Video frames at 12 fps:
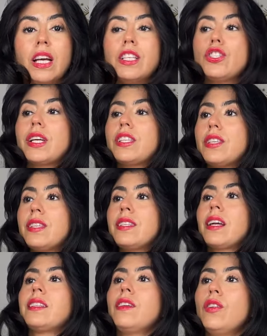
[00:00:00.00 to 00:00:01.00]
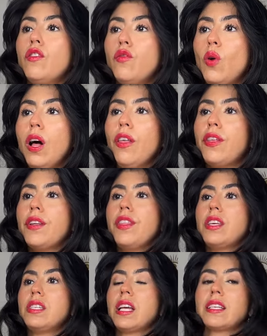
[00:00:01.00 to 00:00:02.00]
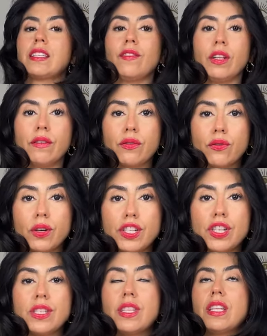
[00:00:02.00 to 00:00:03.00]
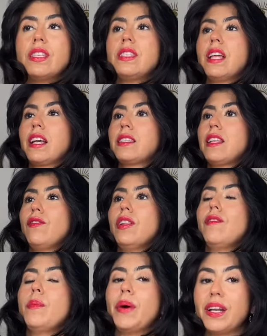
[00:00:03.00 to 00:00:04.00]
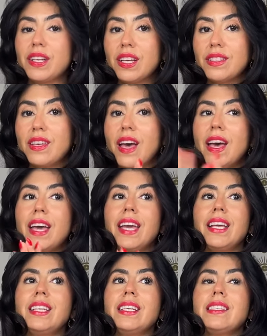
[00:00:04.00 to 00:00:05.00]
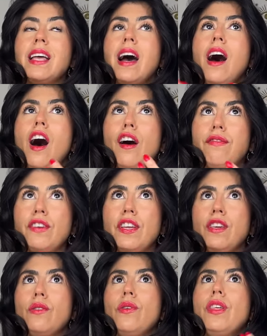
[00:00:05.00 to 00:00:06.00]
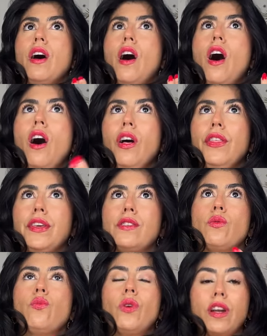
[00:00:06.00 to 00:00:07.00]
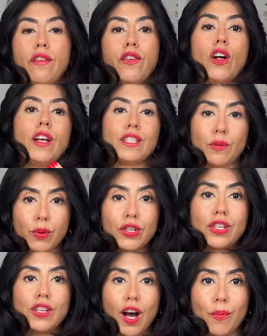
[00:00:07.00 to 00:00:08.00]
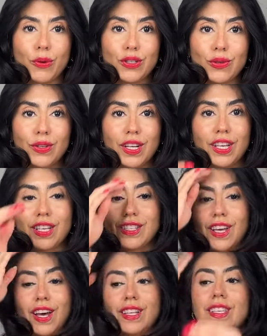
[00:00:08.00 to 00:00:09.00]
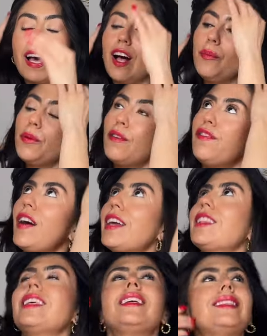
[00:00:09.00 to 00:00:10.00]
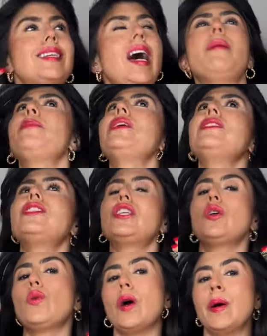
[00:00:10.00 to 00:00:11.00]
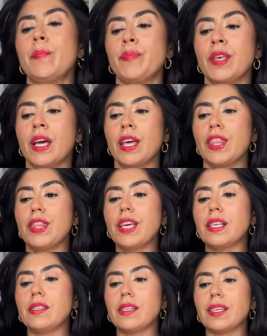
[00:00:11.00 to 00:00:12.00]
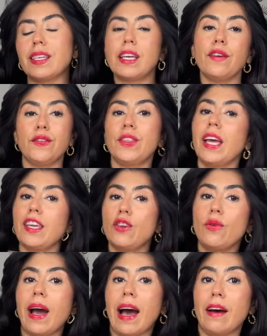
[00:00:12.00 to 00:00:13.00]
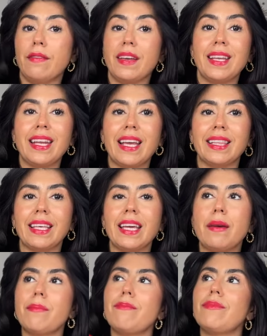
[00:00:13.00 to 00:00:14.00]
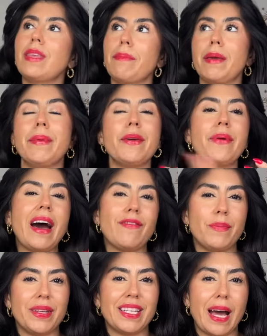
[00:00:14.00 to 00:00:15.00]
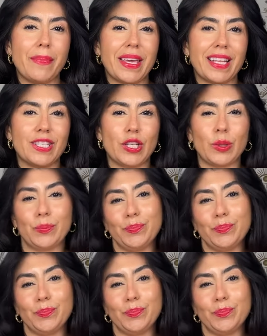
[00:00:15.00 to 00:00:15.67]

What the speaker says: to get to this next level of wealth, this next level of riches, this next level of abundance. It is offering you all these wonderful, auspicious opportunities to help you finally tap into this gift that you have innately that maybe you haven't been tapping into,